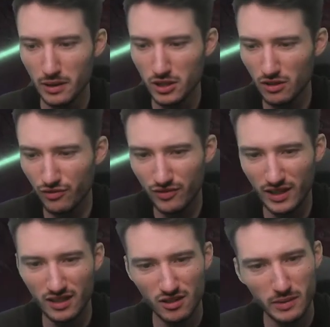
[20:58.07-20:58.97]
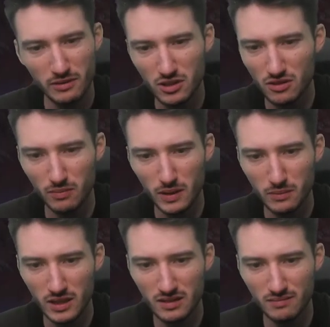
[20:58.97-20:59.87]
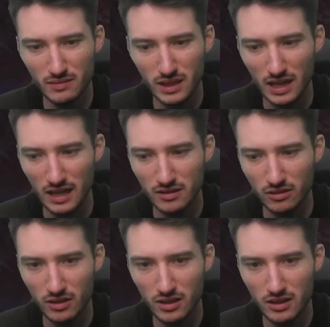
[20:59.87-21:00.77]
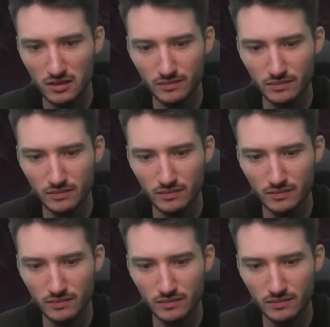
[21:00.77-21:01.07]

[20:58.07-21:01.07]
I don't know, maybe I should have played my guys earlier.